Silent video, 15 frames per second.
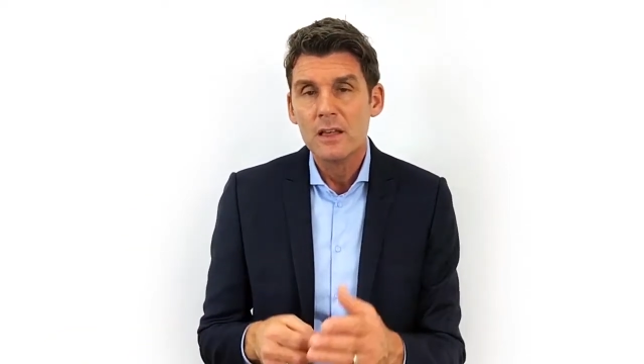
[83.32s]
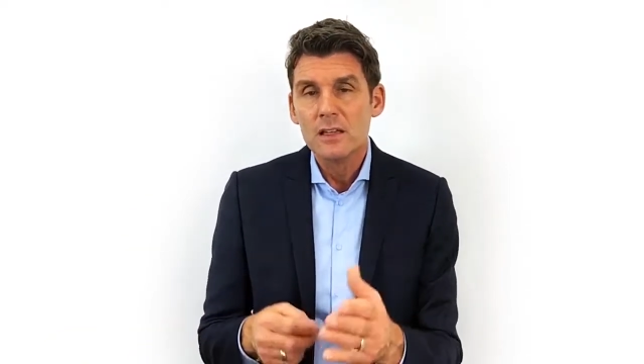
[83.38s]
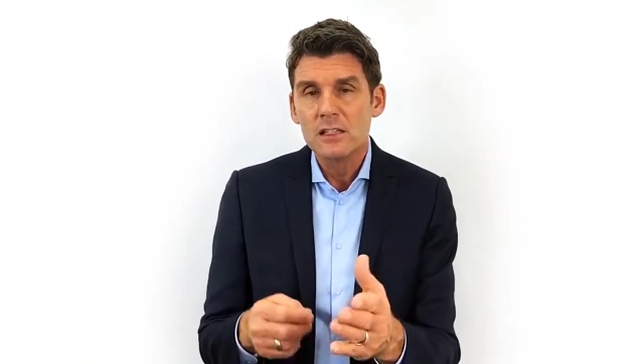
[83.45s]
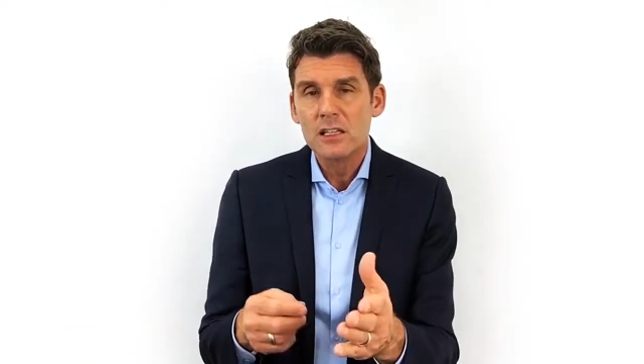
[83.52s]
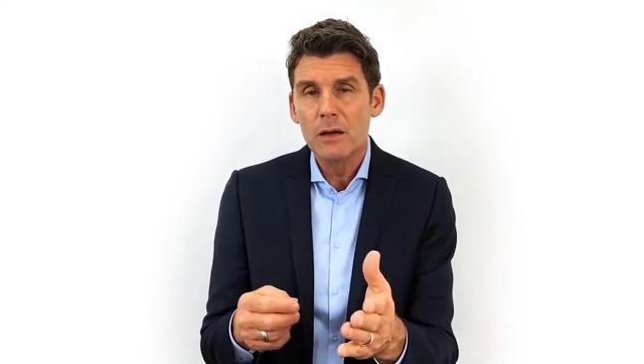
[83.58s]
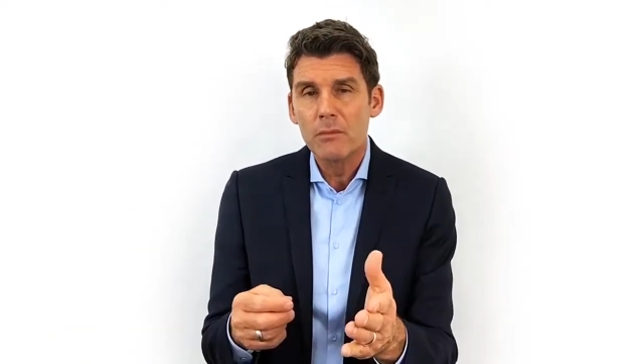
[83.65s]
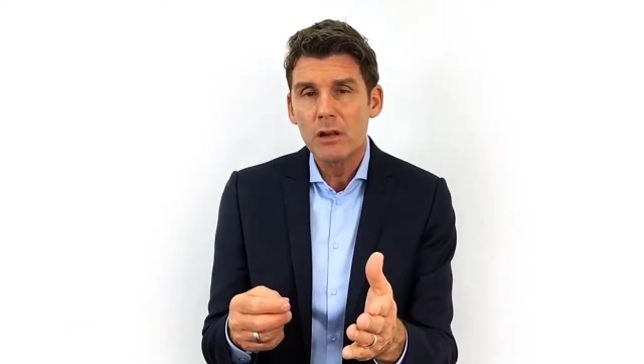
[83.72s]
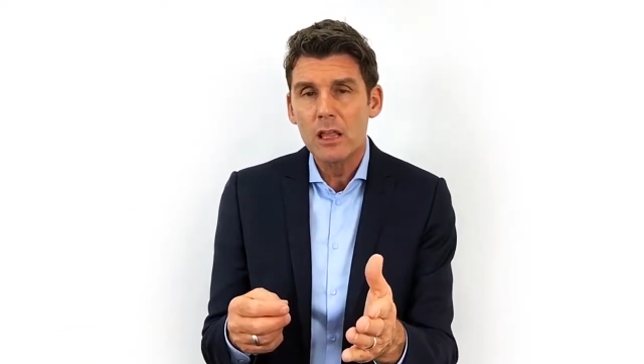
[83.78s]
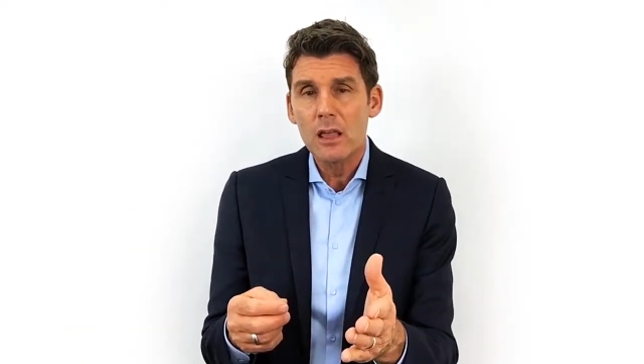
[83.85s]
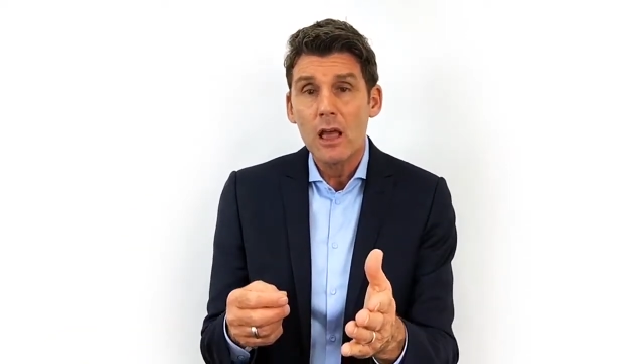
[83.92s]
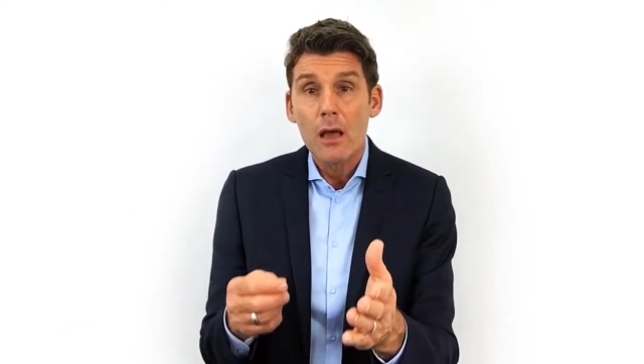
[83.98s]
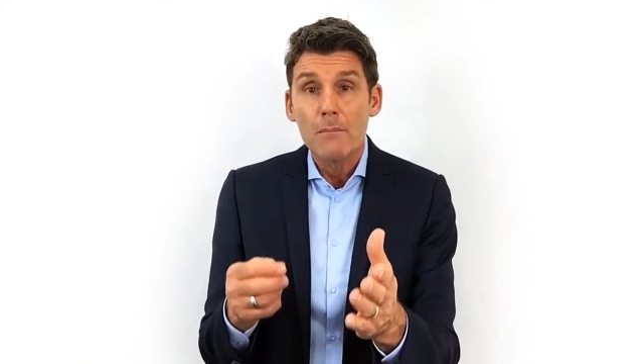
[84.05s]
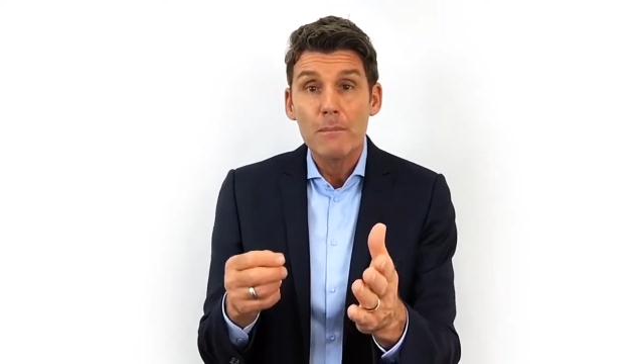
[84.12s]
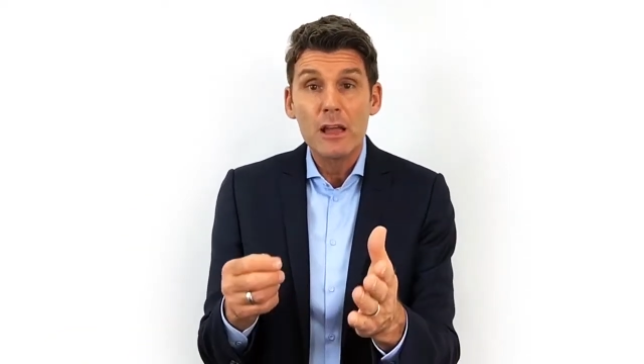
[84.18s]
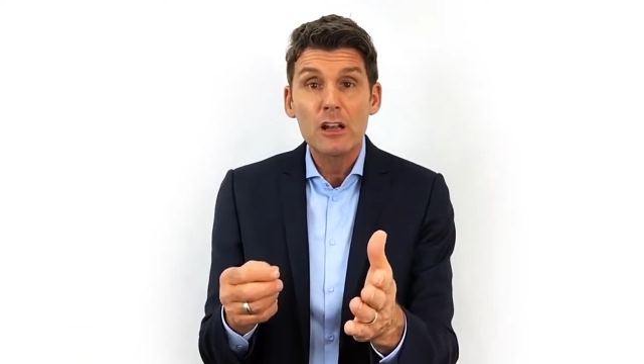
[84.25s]

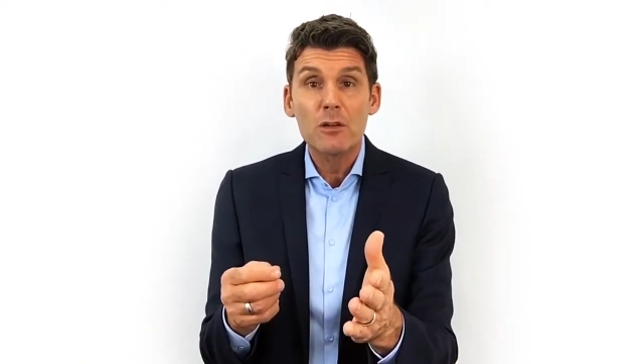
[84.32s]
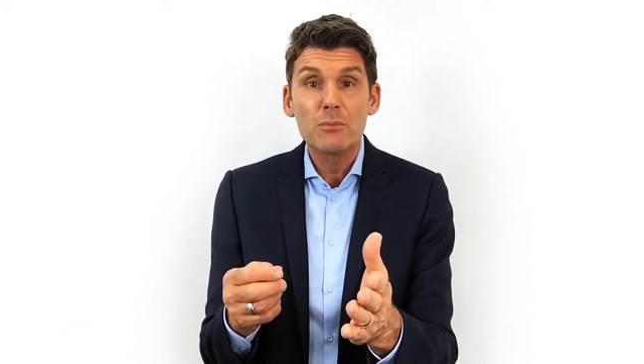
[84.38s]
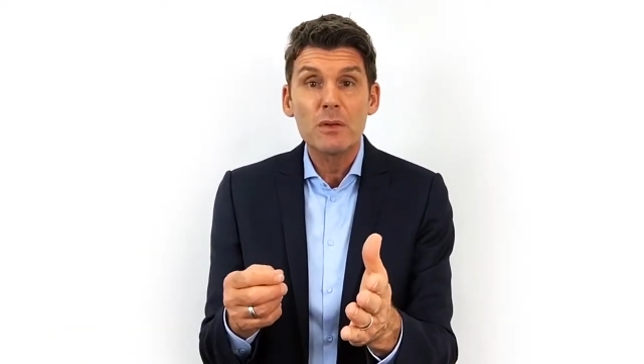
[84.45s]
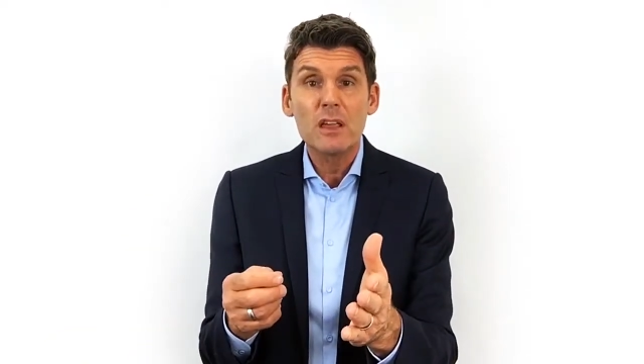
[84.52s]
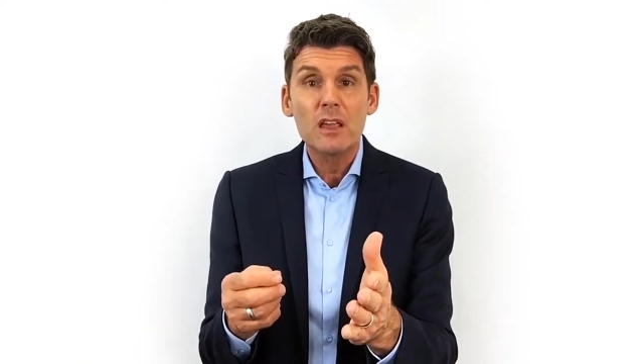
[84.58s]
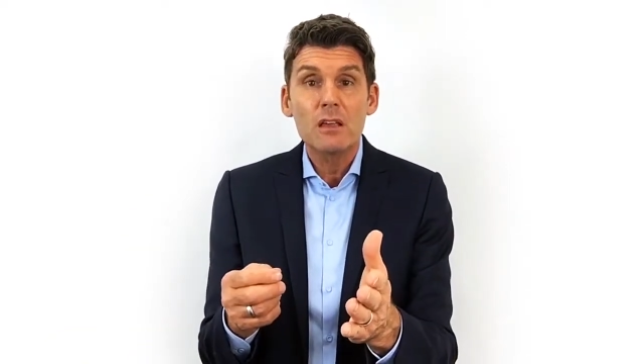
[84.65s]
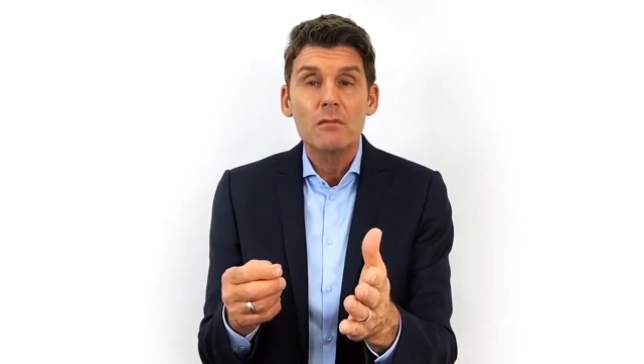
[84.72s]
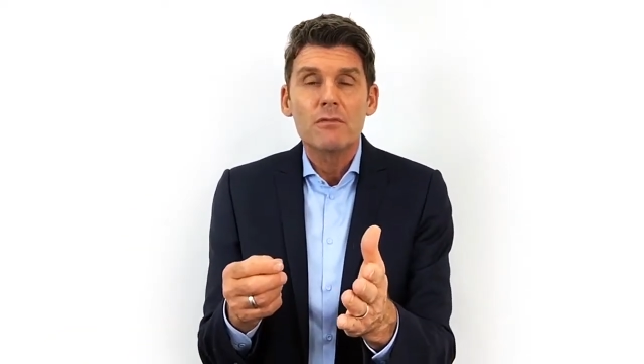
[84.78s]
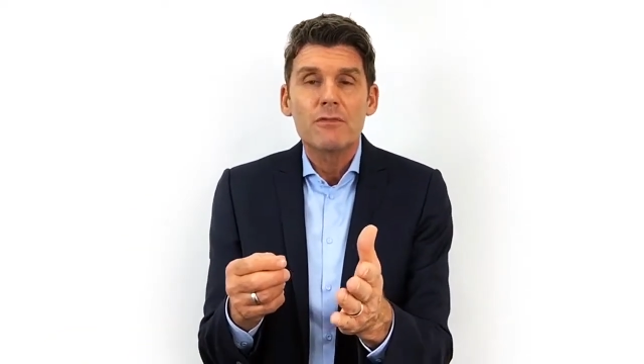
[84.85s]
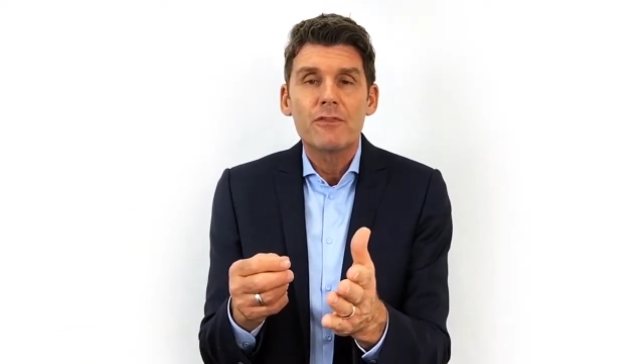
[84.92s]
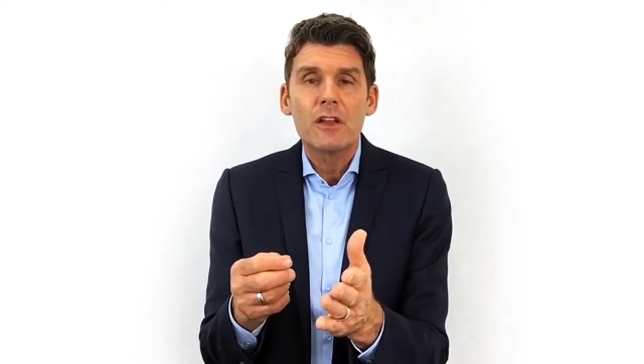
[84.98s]
Somebody may not be